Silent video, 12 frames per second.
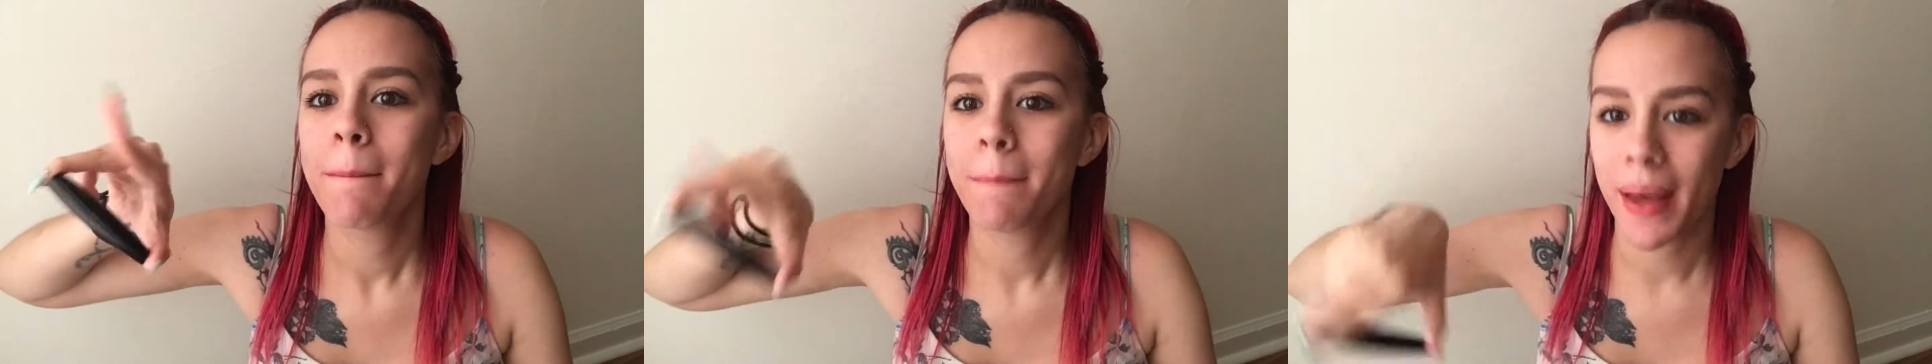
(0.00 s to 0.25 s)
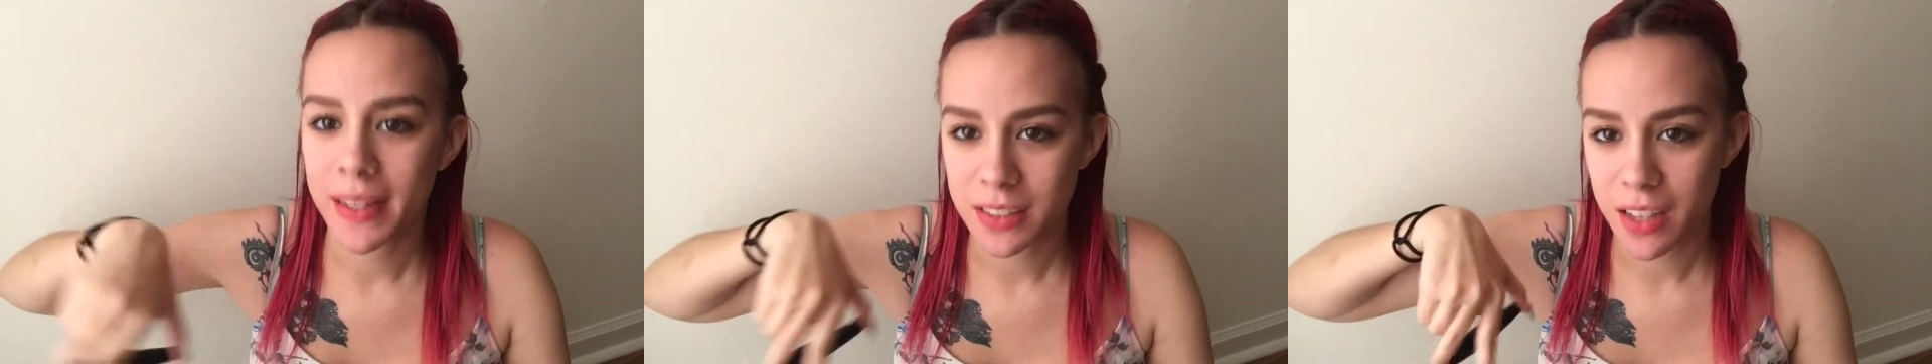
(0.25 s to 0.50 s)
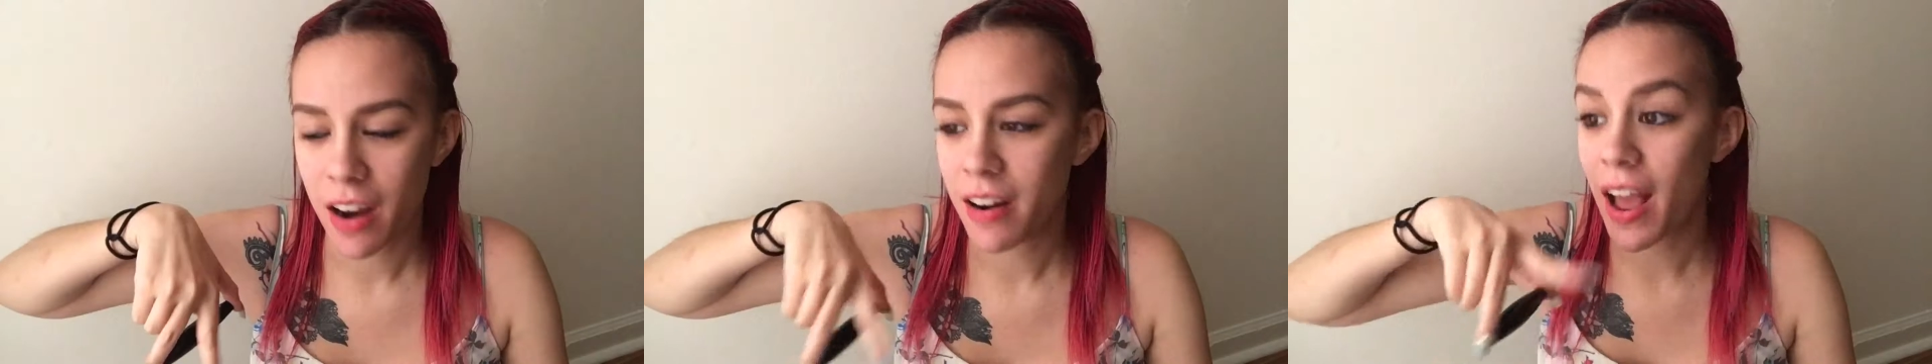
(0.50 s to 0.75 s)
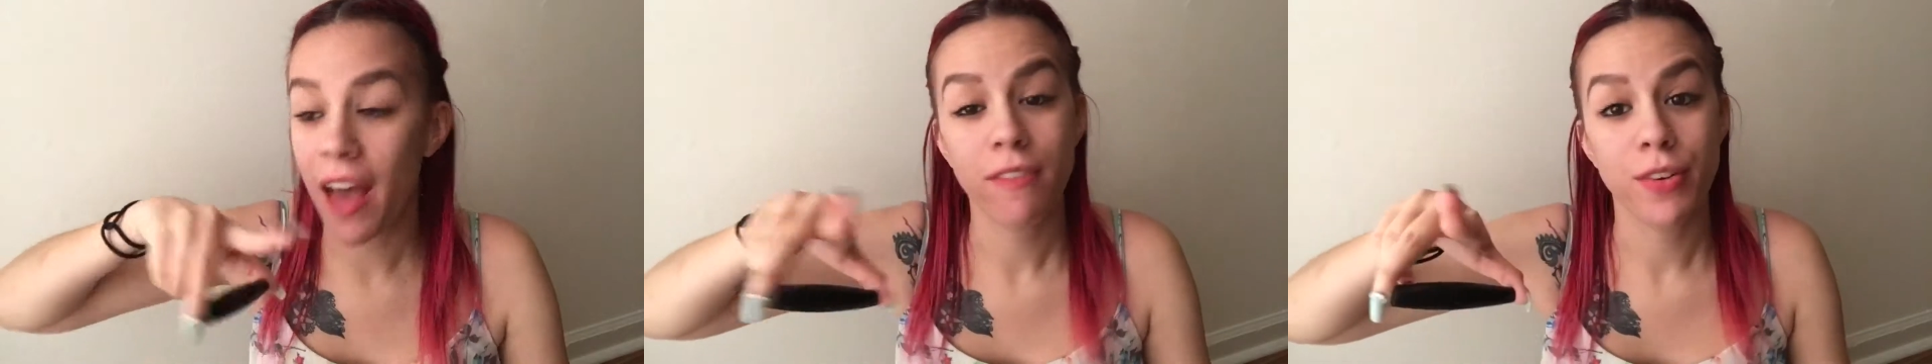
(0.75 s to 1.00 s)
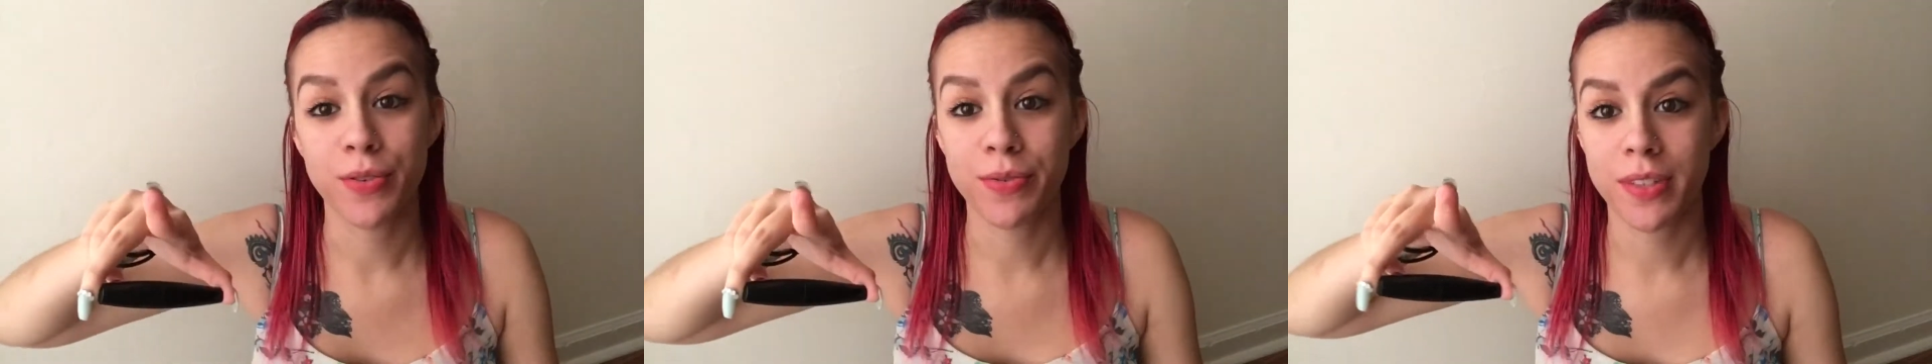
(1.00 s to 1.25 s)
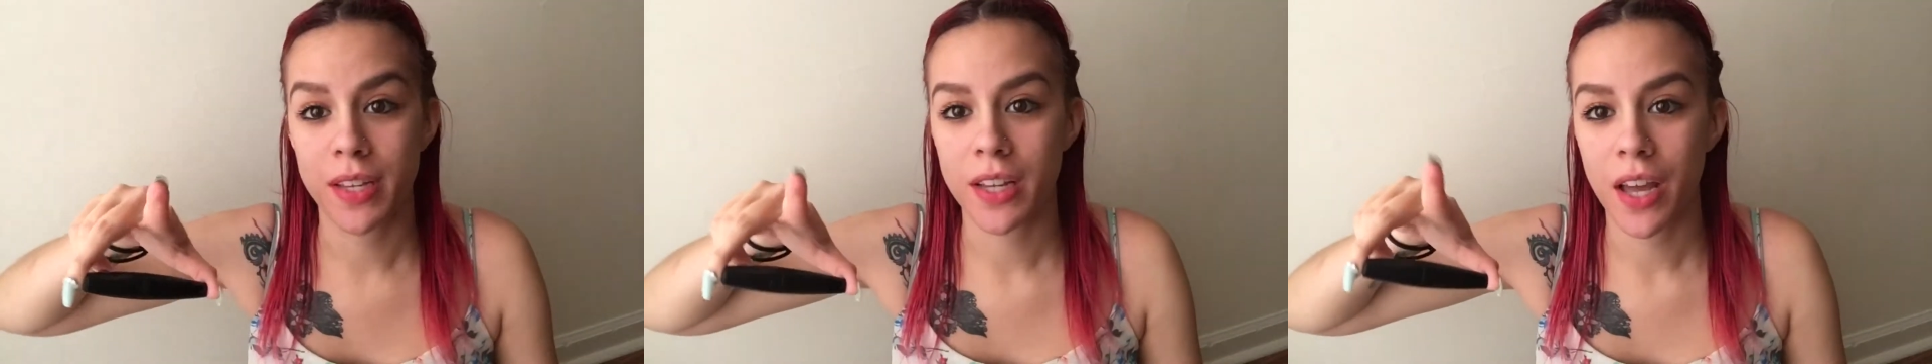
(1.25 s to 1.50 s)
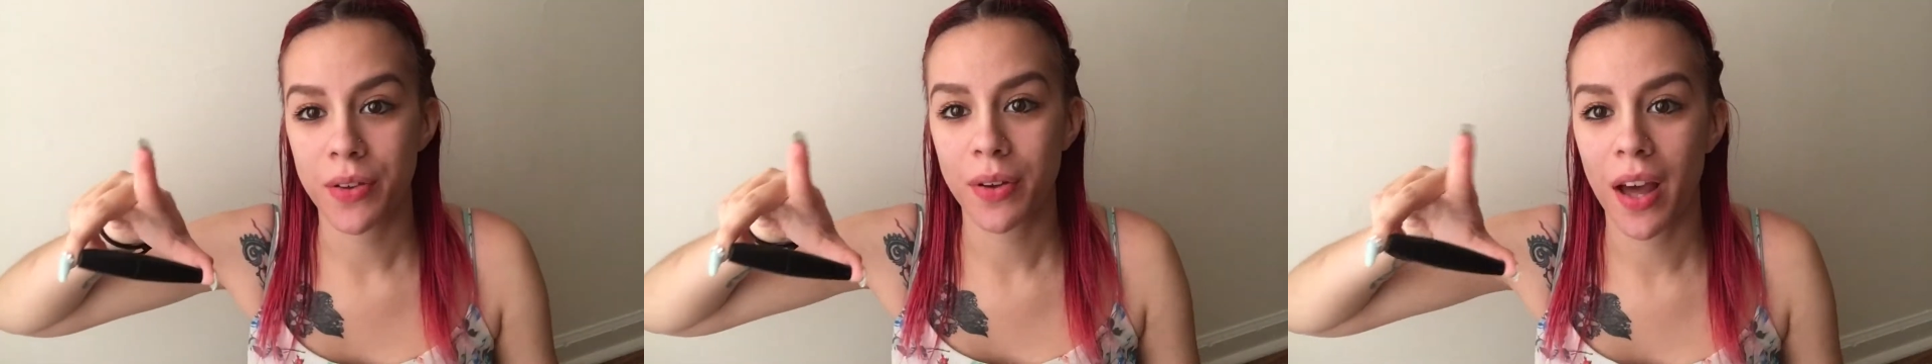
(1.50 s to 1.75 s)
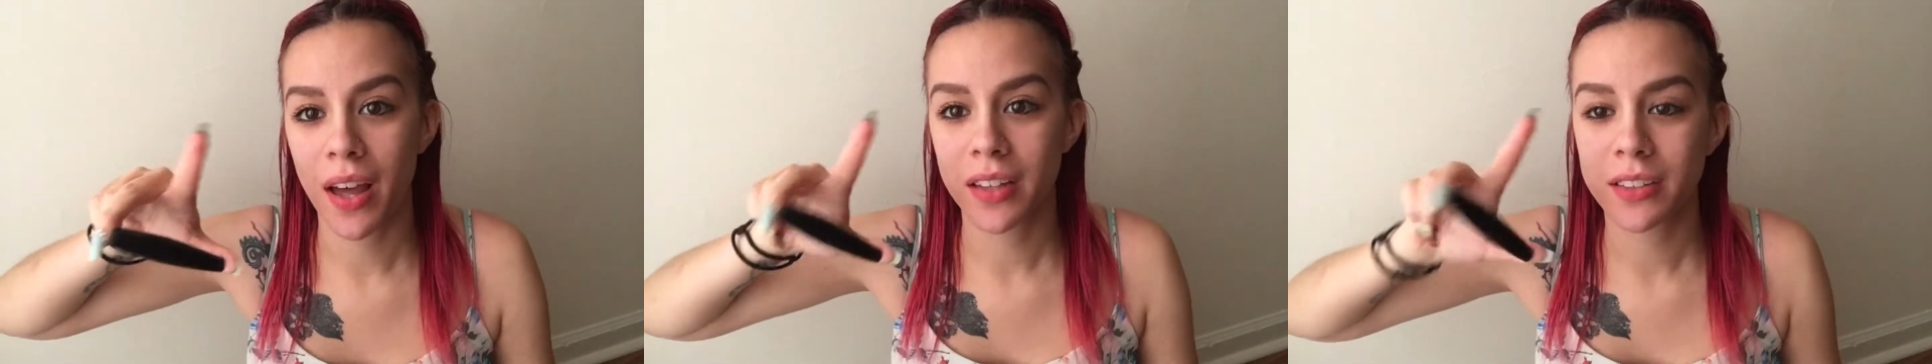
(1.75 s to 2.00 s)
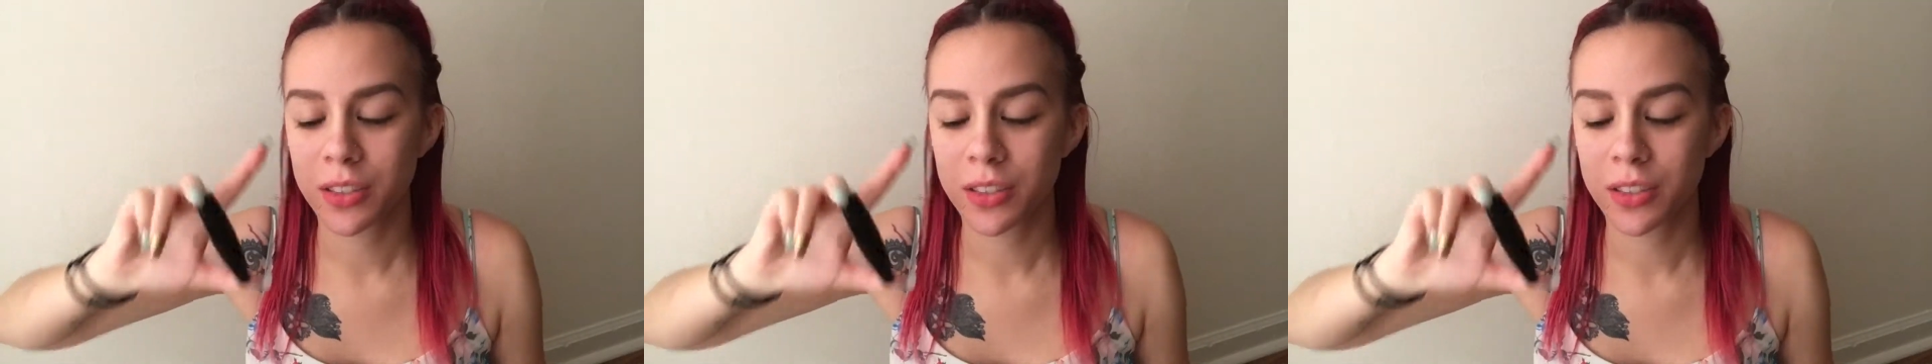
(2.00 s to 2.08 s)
mascara. I haven't used it yet, you guys.